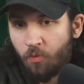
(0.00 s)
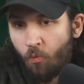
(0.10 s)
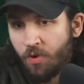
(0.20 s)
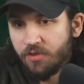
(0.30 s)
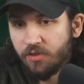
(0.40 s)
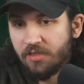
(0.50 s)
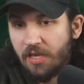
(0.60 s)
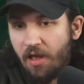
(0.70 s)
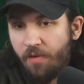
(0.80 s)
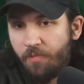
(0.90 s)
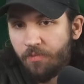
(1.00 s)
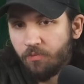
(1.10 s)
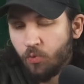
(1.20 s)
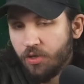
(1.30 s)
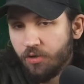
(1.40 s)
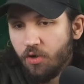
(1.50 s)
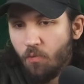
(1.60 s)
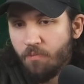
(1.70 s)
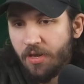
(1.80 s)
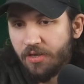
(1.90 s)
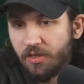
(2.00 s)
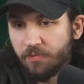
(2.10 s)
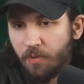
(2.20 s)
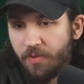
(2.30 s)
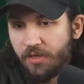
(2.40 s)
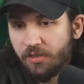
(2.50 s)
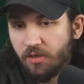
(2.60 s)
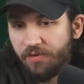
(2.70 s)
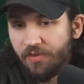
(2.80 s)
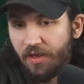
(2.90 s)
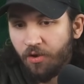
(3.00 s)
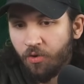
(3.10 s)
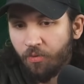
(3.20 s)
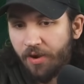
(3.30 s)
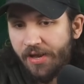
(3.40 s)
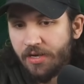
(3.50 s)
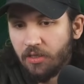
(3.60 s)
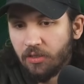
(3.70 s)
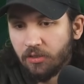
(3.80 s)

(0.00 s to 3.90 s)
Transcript: Wizard's dumb. We could go minions, but minions aren't even that great.